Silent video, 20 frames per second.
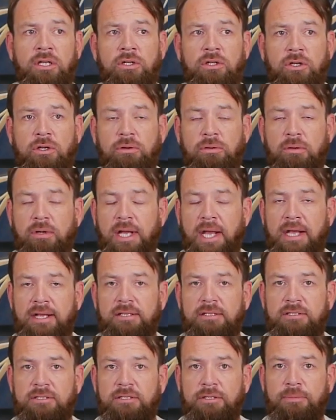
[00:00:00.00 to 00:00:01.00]
to
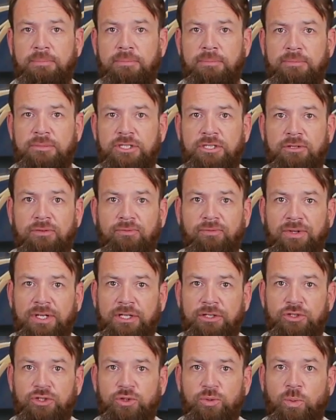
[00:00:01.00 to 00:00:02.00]
create some
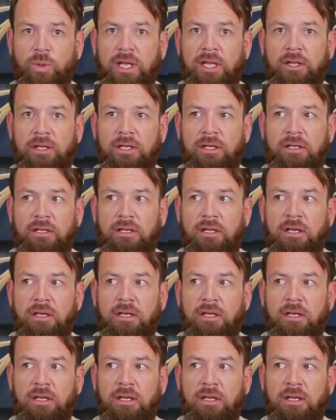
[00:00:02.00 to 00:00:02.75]
severe swelling,